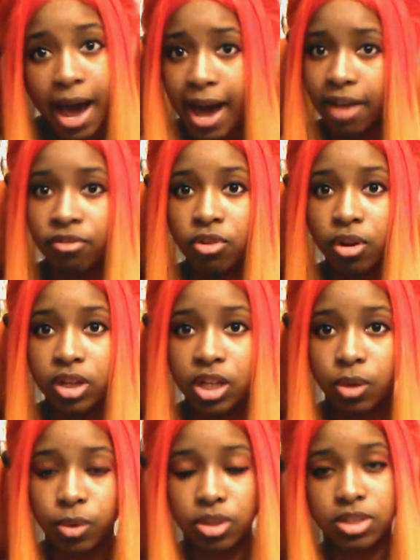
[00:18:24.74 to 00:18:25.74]
I have no
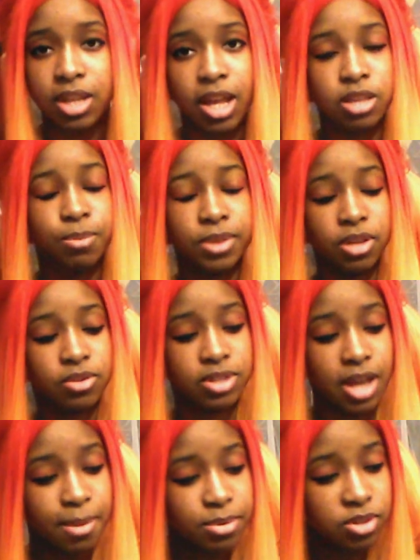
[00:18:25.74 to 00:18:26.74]
idea where this stands, but there was
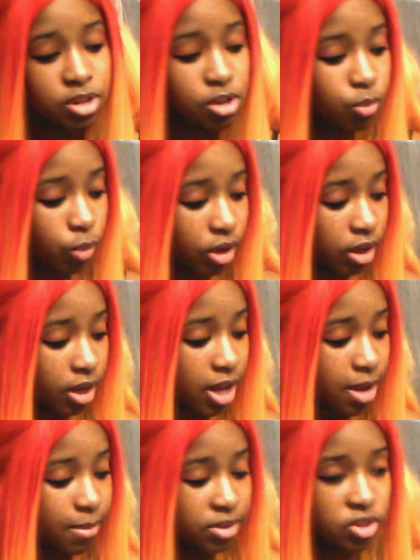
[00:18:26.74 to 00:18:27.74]
an episode where
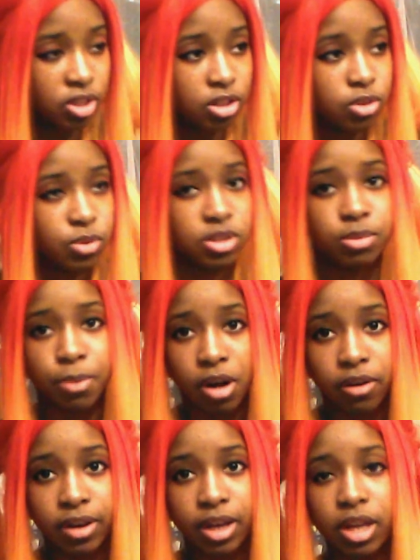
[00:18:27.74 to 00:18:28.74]
him and Genos was
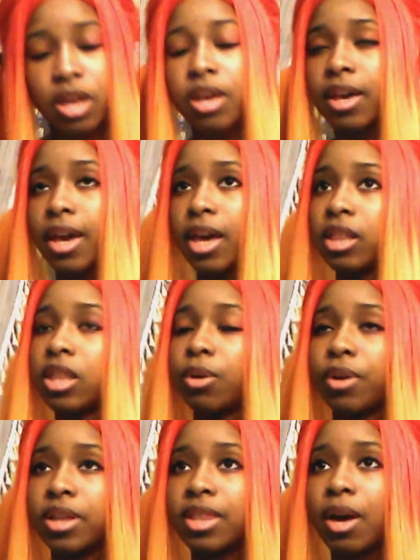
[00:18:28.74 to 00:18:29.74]
sparring, and they
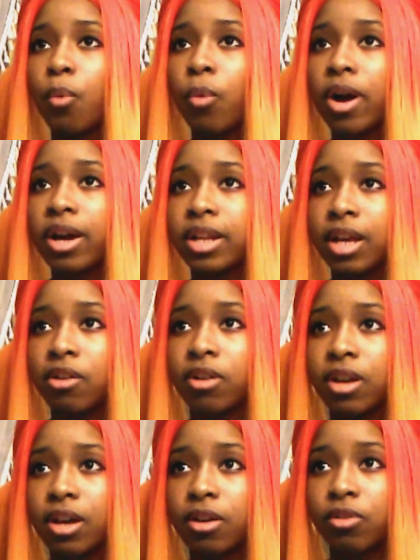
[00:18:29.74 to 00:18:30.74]
were in that wide
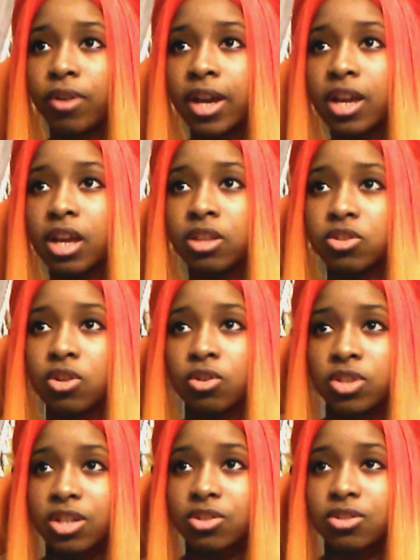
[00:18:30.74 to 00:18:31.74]
area, right? And so
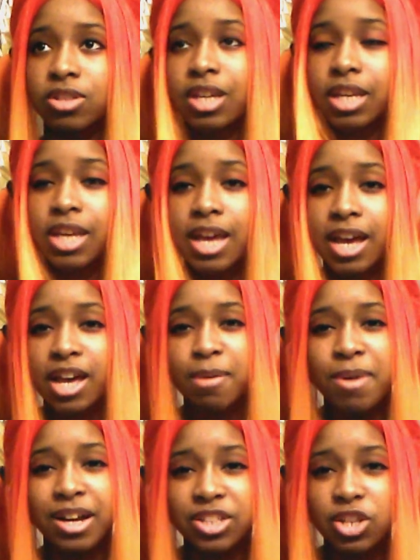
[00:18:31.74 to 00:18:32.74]
Genos was like, yeah,
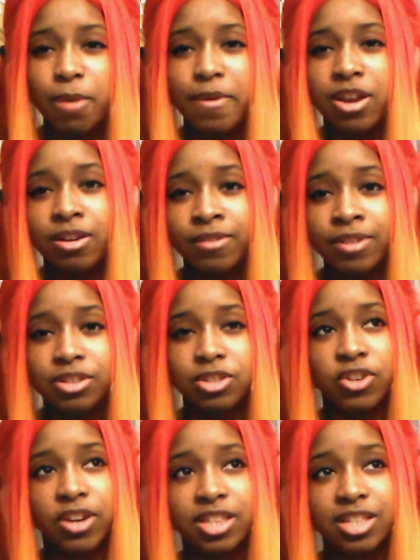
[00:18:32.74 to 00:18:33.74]
come on, show me your real
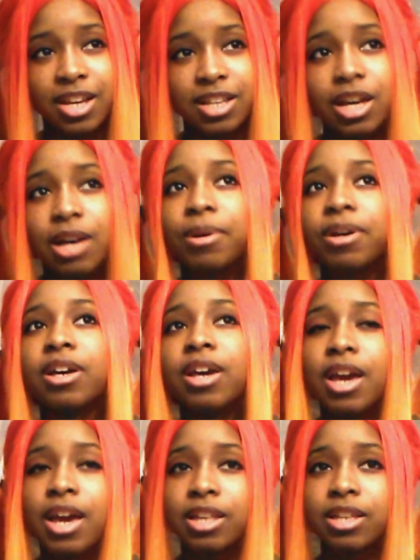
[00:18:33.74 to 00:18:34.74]
strength, Saitama.
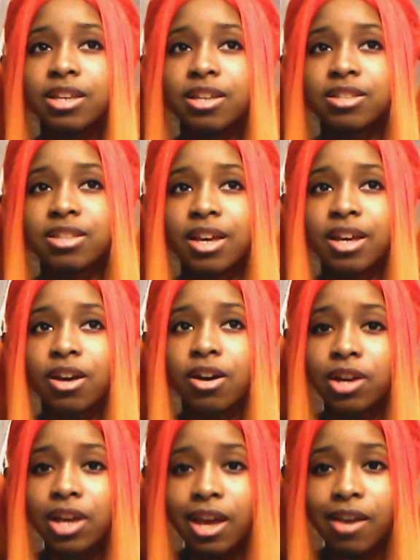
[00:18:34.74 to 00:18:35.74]
And he's like,
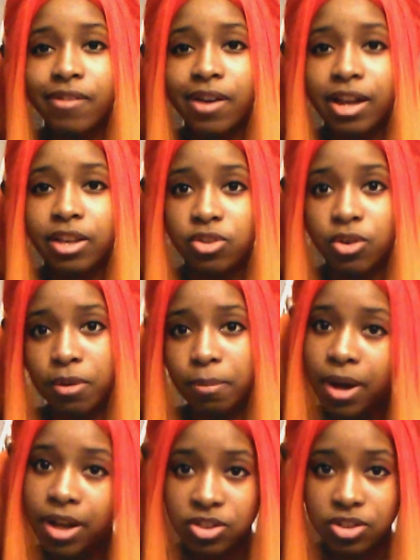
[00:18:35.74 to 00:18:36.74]
okay, fine. So he
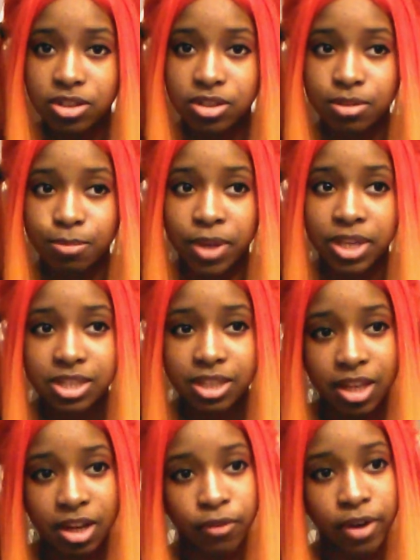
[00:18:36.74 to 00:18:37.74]
punches
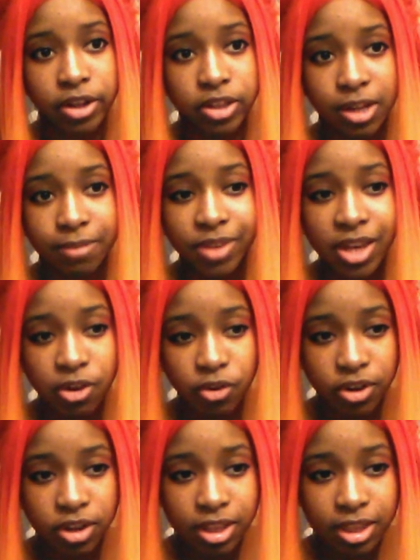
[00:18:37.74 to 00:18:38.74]
basically around him,
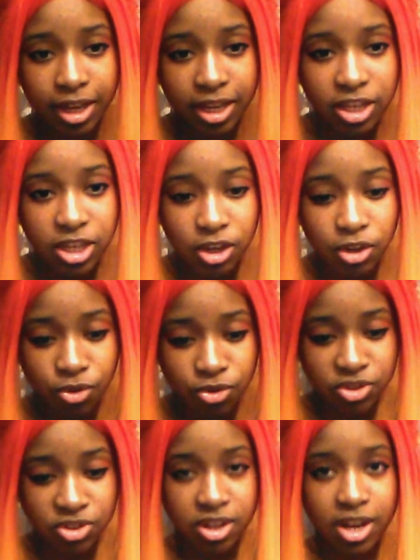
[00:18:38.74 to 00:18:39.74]
creating that
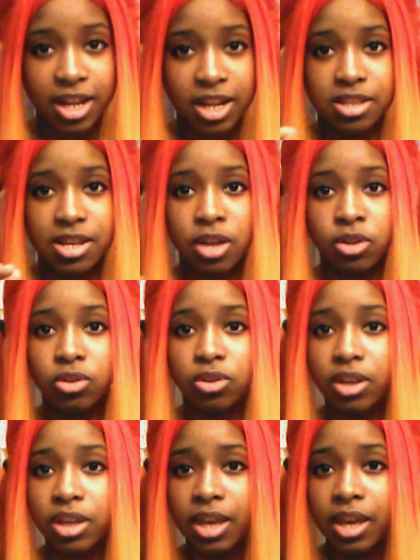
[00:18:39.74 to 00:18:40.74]
huge kind of
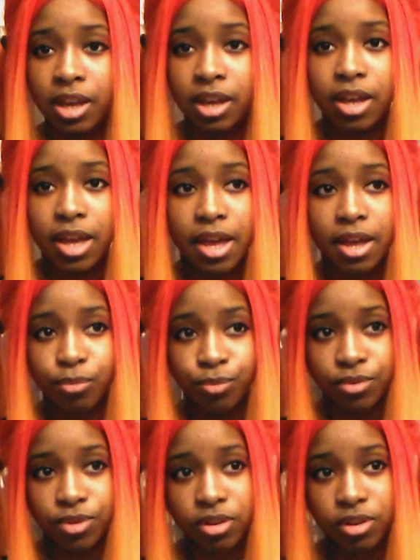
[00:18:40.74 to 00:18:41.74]
tunnel-looking
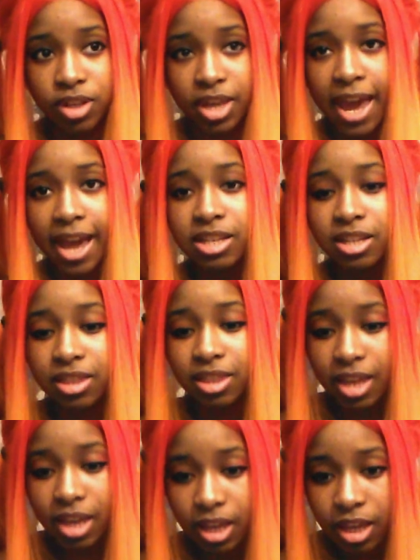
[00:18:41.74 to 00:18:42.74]
canyon
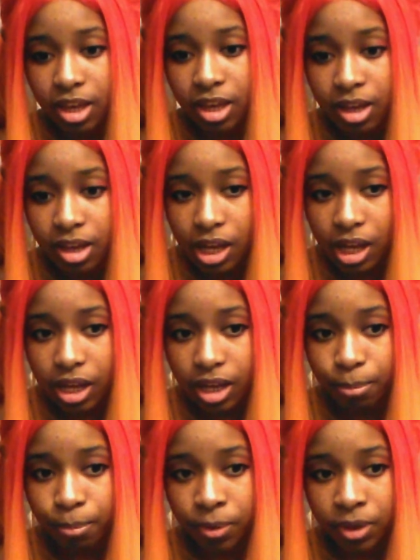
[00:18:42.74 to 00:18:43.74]
thing.
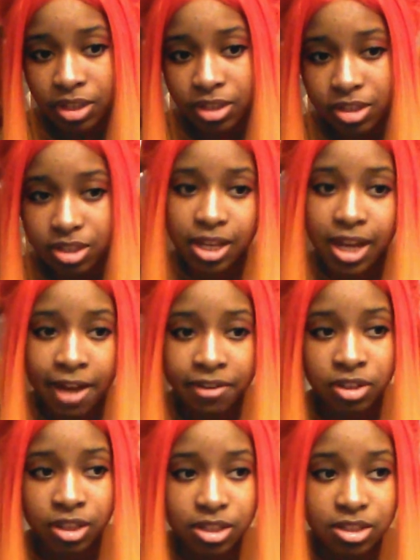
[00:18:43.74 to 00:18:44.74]
But he's just like,
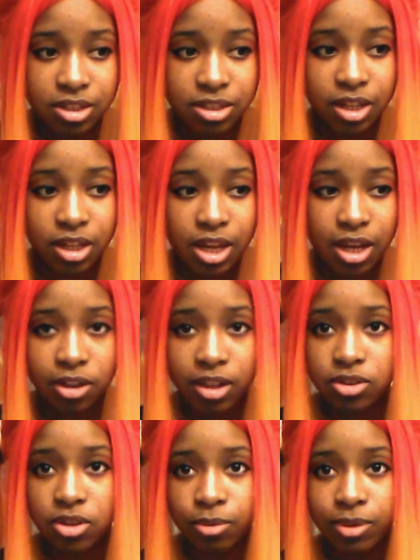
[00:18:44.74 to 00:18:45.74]
after that, he's just like, yeah,
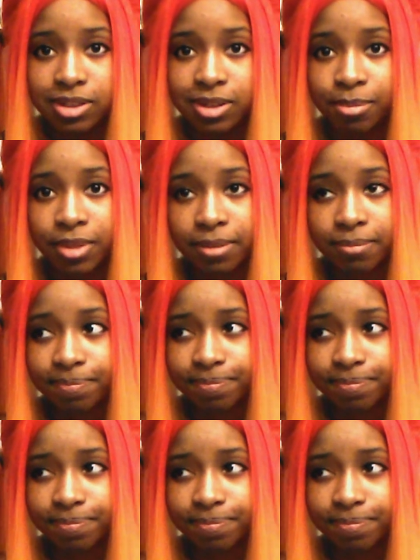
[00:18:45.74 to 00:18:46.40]
let's go eat something.